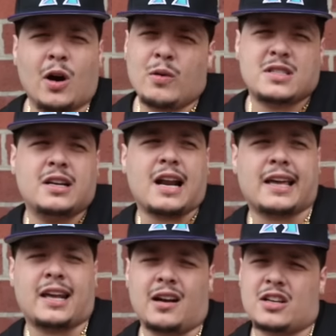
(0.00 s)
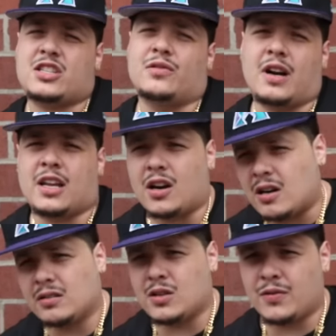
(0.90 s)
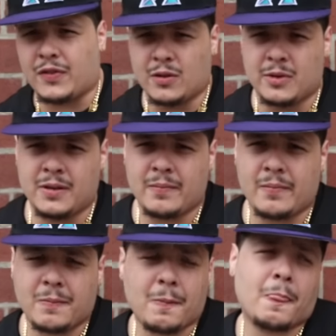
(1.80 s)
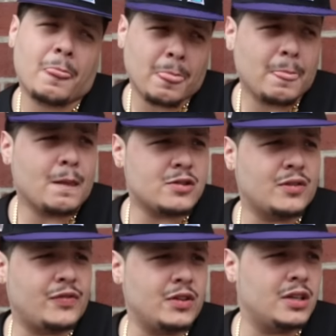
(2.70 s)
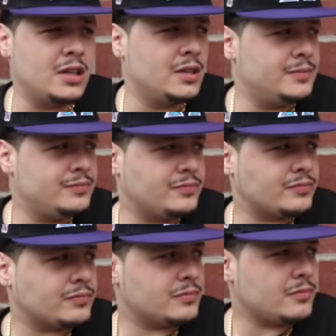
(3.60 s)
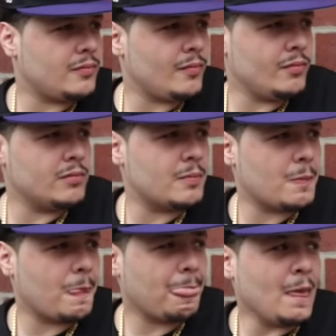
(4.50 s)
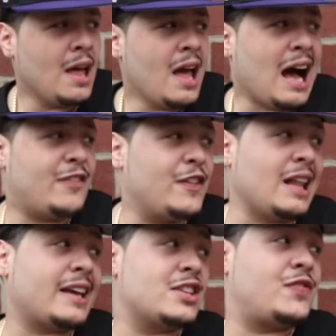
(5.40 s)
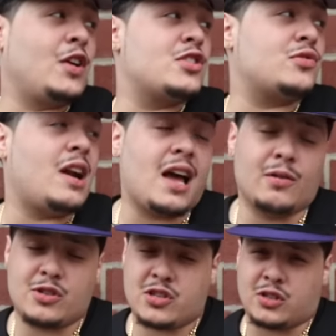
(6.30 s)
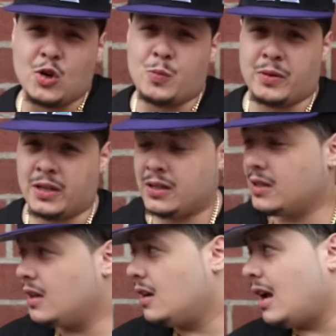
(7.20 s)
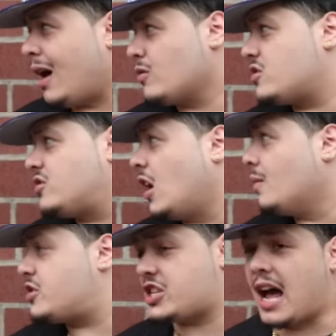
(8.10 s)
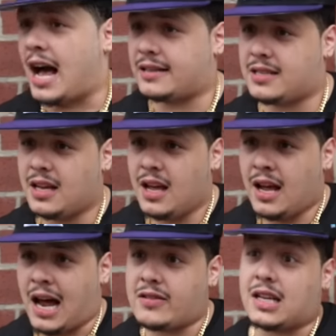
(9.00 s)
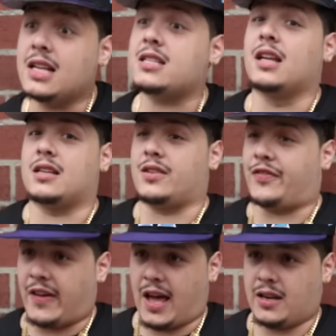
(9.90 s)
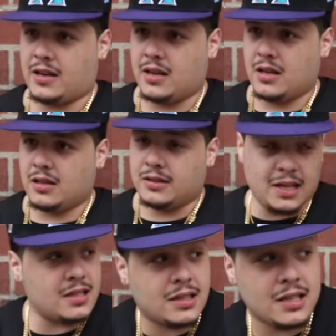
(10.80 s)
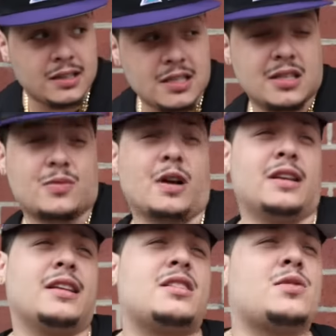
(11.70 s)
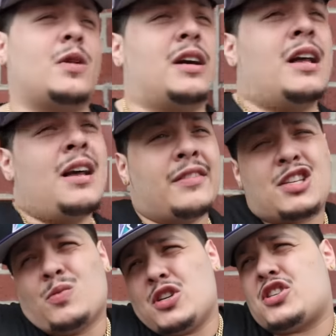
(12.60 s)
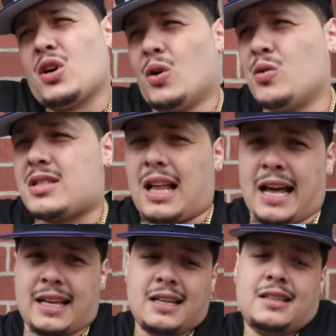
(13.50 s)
always good at getting our shit ready early. You feel me? Right. So how, how you feel good. about Serius uh, performance? I feel like his first round was stupid. Mm. I was dumb shocked. I was like, this nigga's a vet. This, this, this is when this is what this is what shows like